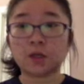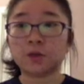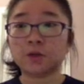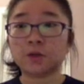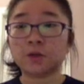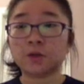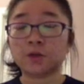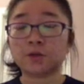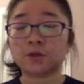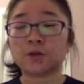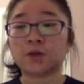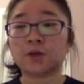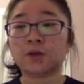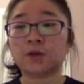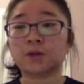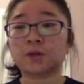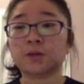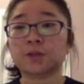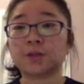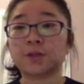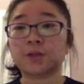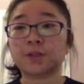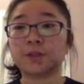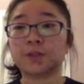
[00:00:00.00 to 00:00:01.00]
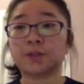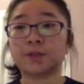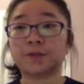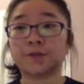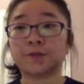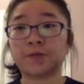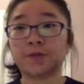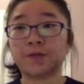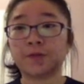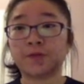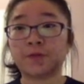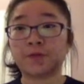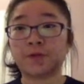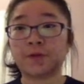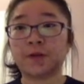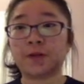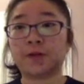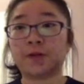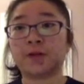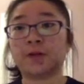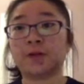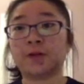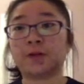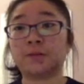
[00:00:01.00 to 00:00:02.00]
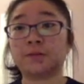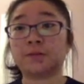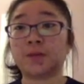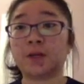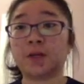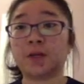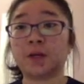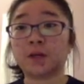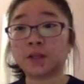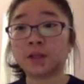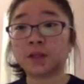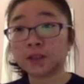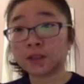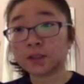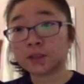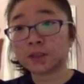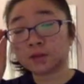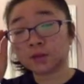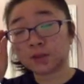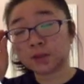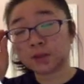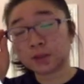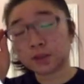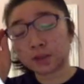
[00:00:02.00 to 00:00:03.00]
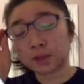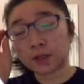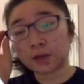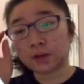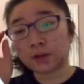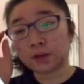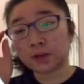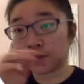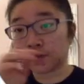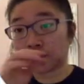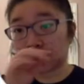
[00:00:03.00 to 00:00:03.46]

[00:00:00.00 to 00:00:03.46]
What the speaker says: through all stages of grief right now. I literally sacrificed